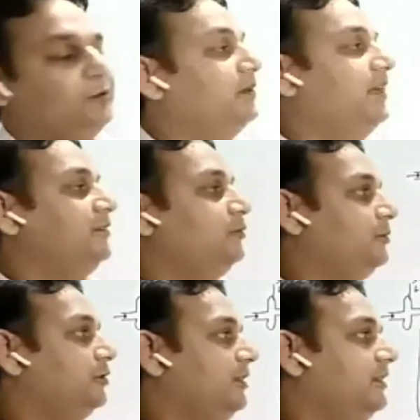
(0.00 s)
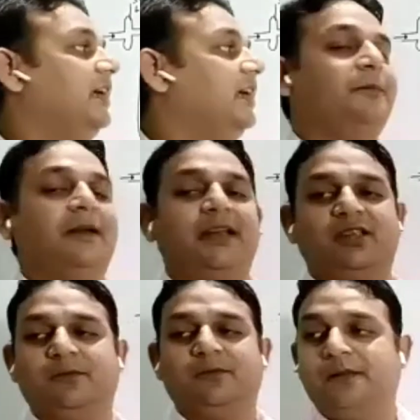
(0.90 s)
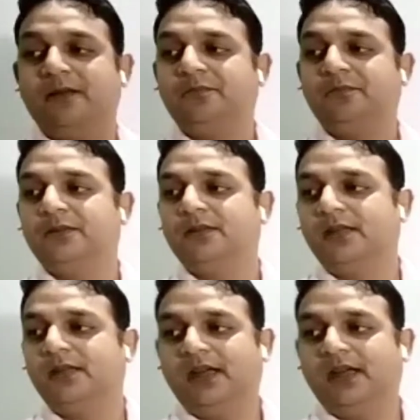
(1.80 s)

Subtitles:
As soon as you push this aspiration pump,